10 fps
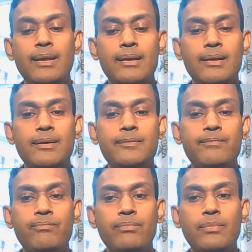
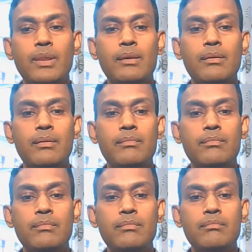um,
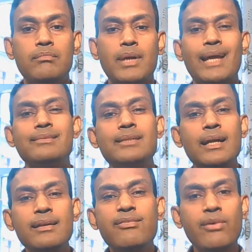I
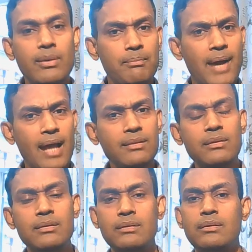studied for a
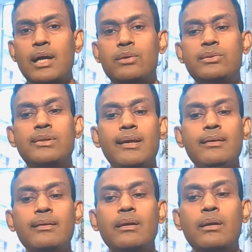month, I would say,